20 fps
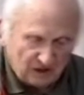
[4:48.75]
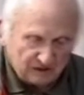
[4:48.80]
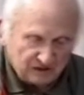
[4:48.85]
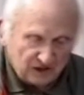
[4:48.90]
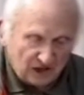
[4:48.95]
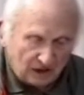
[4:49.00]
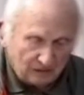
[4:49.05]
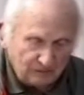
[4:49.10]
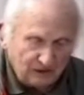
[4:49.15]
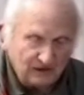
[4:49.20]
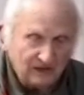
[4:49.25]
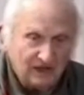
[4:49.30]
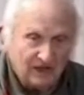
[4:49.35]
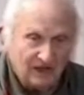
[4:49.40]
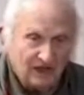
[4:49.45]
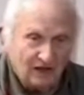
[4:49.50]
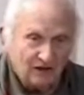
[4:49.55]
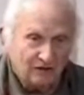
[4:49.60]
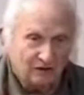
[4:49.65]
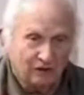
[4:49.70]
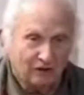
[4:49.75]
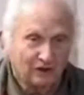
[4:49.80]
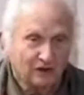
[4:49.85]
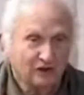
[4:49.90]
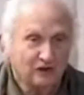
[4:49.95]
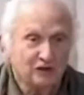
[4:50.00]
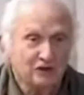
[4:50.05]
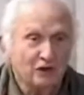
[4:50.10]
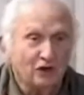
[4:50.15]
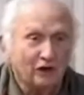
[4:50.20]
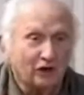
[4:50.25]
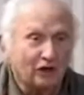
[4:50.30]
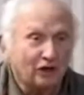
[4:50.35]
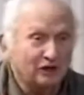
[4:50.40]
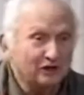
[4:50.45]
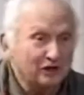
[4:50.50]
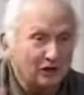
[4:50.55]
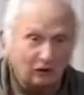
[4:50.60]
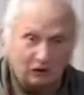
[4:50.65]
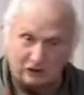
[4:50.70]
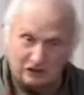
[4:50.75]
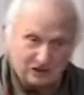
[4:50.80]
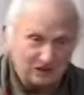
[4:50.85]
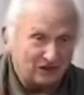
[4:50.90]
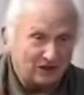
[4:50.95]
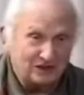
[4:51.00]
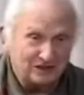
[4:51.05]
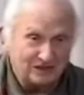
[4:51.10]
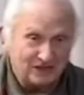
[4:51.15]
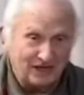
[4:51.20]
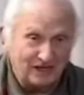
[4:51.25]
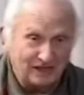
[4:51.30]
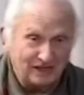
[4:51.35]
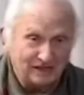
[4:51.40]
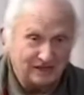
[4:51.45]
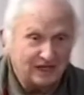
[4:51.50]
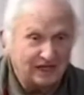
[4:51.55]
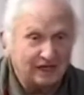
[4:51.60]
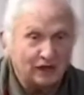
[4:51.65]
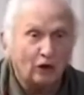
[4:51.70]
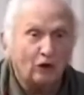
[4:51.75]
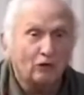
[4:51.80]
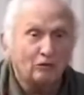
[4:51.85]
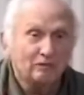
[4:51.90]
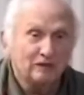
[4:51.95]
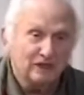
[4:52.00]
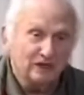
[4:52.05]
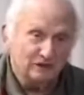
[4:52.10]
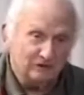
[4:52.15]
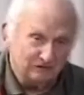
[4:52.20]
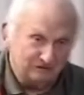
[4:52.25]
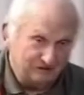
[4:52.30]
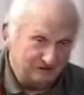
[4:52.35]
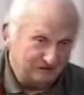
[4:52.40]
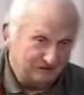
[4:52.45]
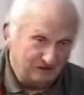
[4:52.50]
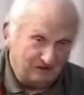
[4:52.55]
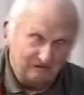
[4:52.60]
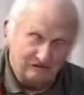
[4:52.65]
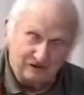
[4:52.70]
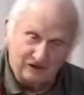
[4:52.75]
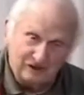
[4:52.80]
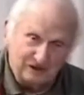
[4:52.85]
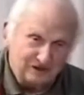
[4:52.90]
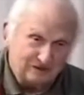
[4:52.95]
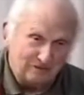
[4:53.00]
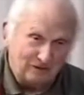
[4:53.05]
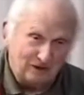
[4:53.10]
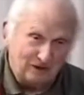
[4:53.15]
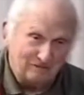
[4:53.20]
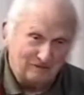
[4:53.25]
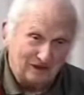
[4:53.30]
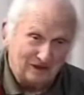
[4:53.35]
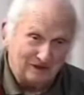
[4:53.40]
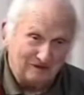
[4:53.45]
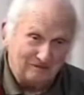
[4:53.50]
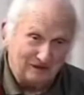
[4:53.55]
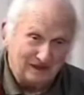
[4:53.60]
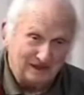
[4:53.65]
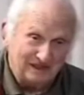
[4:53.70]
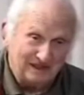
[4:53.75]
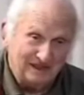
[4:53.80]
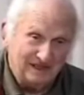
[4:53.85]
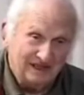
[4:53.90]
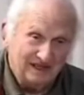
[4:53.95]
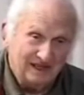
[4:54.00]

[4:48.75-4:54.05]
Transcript: tub, throw the, her yogurt sauce on it, and you had a whole meal for a very small amount of money.